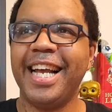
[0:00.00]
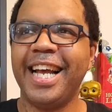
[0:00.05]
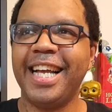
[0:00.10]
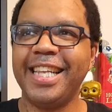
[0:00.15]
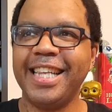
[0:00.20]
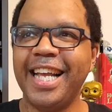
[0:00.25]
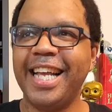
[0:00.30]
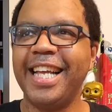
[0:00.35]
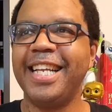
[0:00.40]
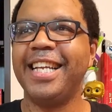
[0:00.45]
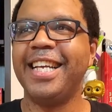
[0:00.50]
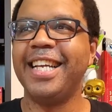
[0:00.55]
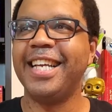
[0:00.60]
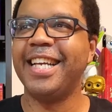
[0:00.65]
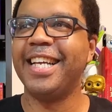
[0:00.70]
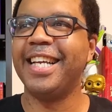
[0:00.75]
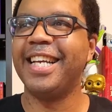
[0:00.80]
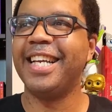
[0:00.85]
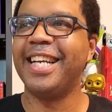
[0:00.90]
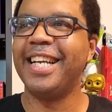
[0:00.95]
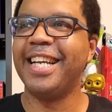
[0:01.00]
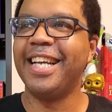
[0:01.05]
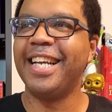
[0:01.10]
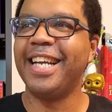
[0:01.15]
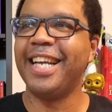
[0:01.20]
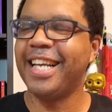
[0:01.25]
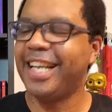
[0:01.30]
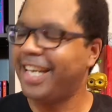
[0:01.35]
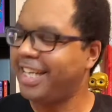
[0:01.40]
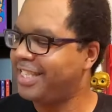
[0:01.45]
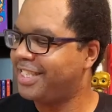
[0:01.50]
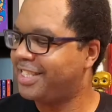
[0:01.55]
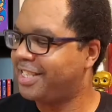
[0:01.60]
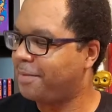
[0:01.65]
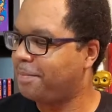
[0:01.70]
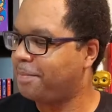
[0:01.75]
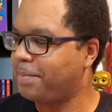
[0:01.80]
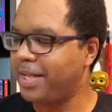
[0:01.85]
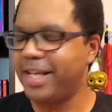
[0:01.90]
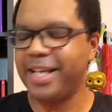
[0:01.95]
and then it ends
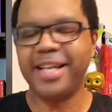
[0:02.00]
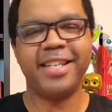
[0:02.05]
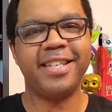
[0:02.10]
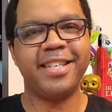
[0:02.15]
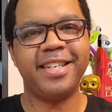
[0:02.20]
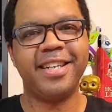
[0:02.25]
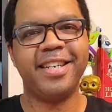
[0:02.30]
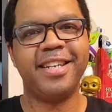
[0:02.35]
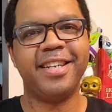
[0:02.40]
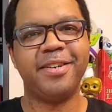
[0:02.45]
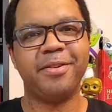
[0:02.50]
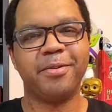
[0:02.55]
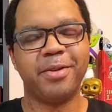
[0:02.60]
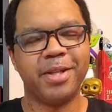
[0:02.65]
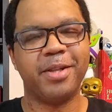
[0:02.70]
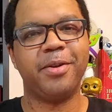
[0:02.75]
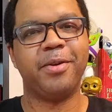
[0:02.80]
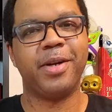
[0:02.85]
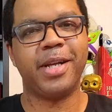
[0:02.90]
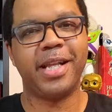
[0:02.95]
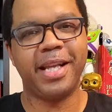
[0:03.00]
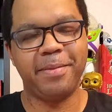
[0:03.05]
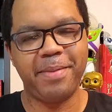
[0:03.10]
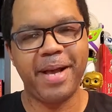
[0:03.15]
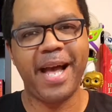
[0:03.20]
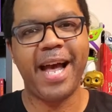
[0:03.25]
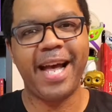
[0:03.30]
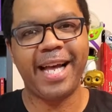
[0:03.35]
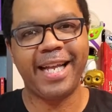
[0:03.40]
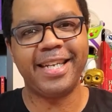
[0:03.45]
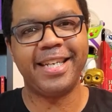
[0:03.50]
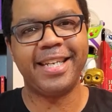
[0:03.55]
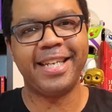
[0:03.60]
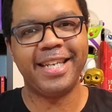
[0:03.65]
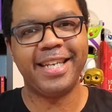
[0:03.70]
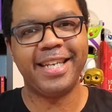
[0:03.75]
up being really, really bad.